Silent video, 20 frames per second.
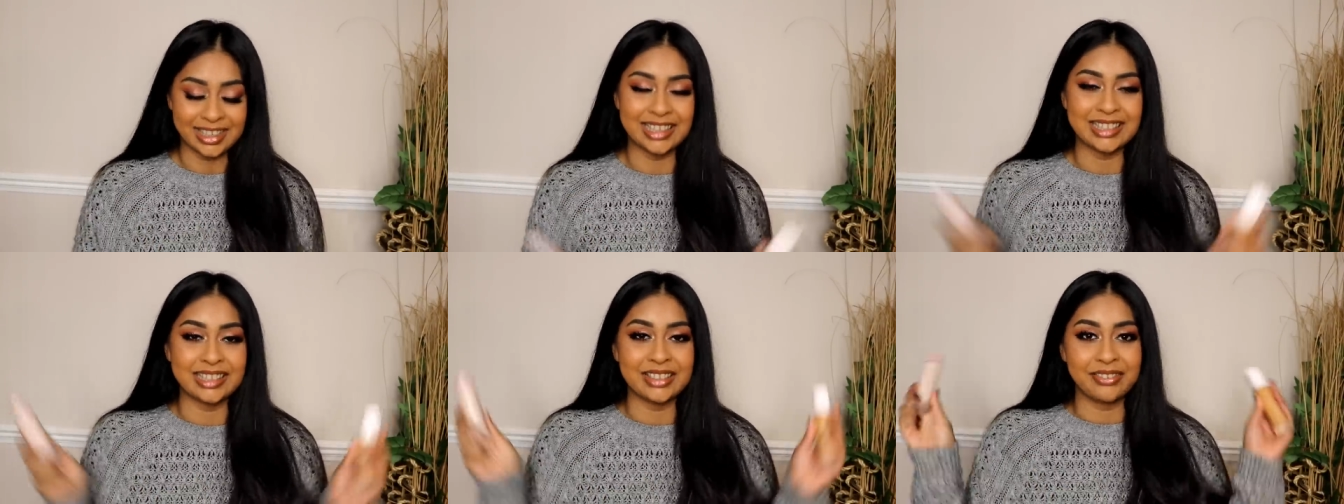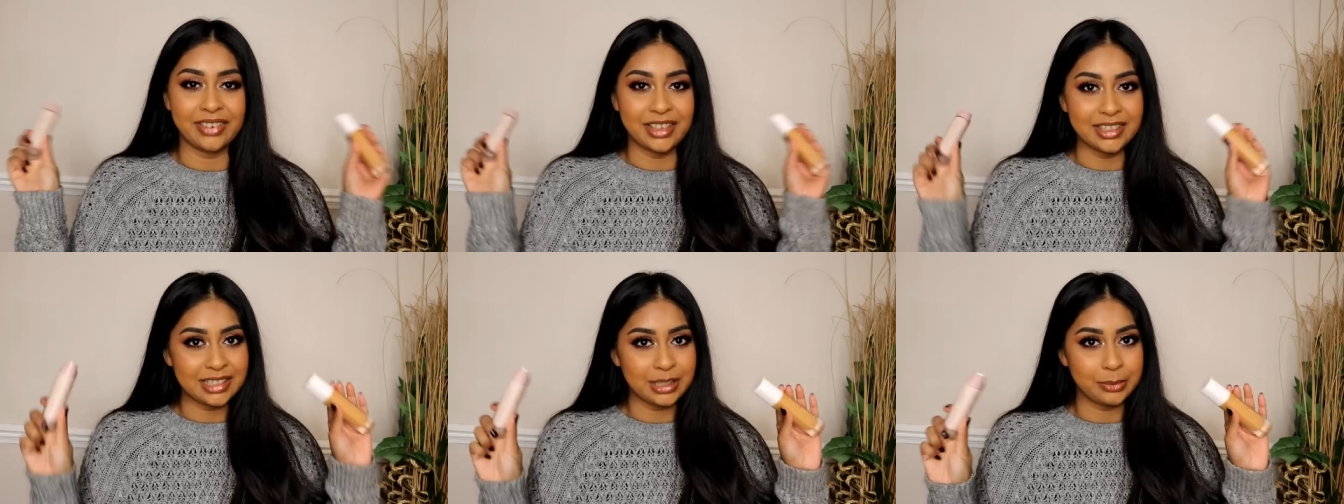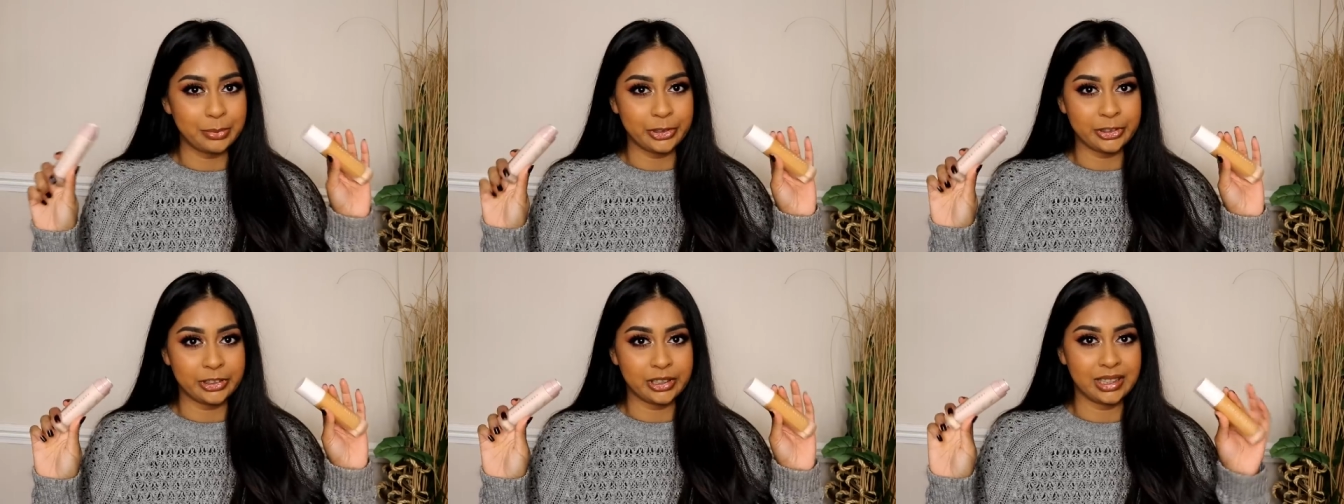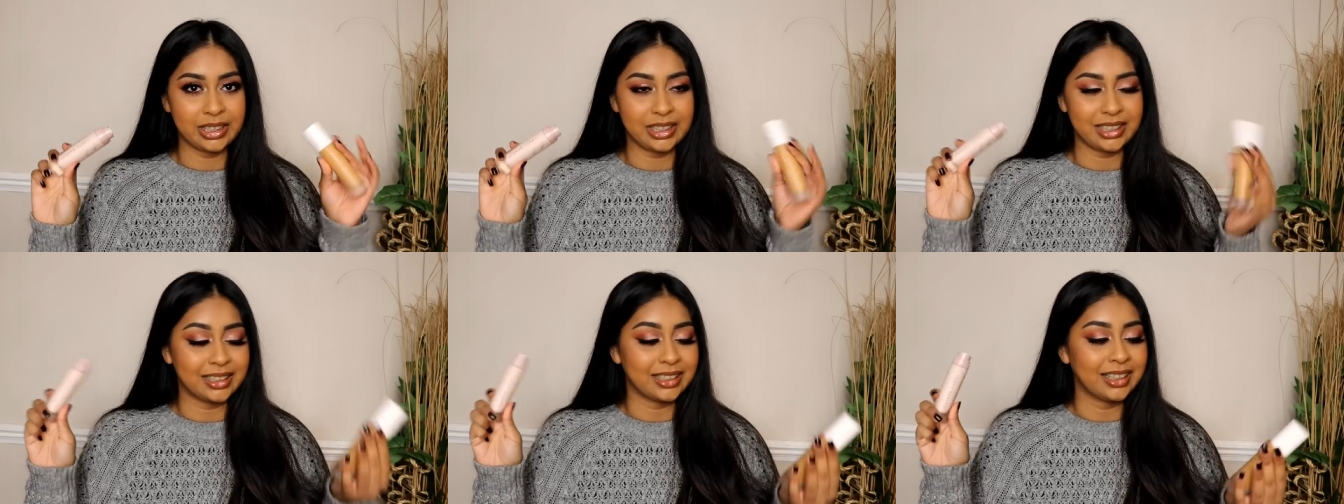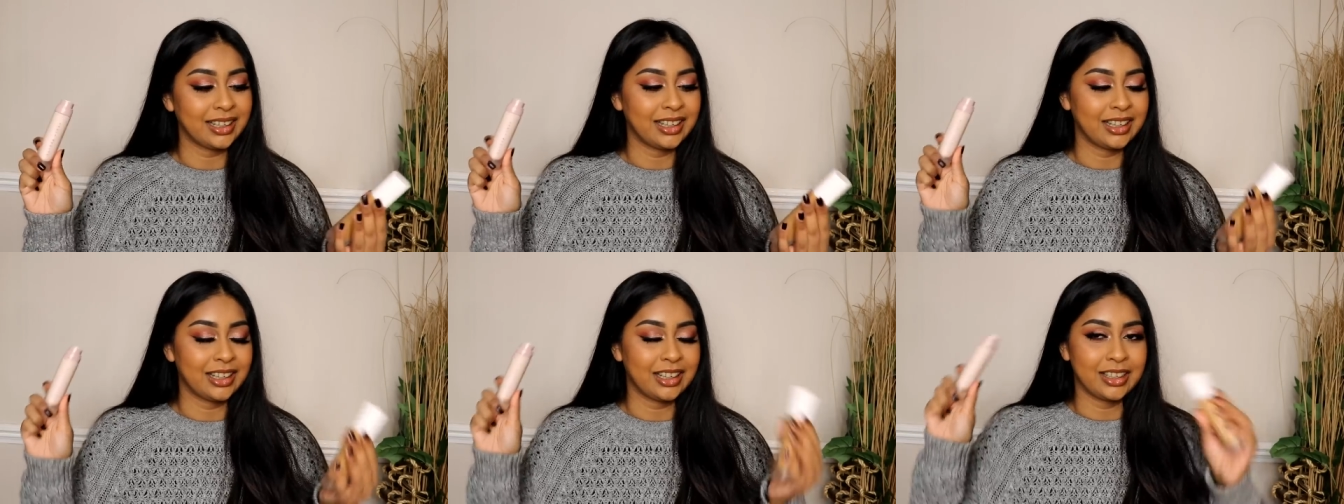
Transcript: It's the Fenty Beauty